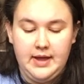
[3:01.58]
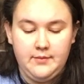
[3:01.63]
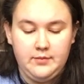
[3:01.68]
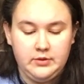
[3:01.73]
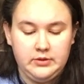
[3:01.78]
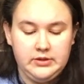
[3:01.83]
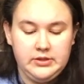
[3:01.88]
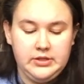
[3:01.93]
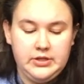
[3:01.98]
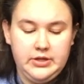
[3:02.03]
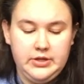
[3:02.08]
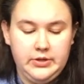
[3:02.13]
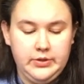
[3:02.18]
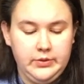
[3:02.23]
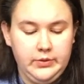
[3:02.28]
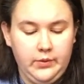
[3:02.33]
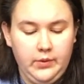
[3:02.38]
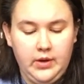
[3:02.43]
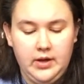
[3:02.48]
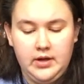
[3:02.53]
able
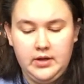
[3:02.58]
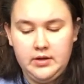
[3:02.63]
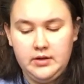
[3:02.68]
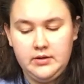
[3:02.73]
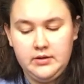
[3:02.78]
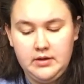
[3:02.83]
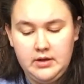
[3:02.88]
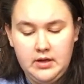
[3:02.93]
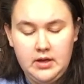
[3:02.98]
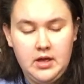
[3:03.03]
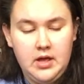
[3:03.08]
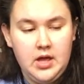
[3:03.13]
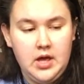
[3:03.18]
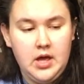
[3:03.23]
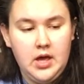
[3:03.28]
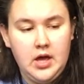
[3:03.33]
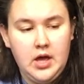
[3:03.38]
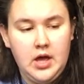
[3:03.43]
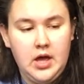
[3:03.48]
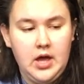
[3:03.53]
to
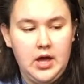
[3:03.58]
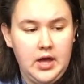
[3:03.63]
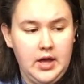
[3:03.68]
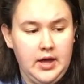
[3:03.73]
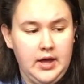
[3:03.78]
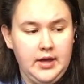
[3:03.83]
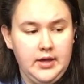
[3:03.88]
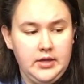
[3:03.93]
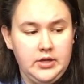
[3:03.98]
uh,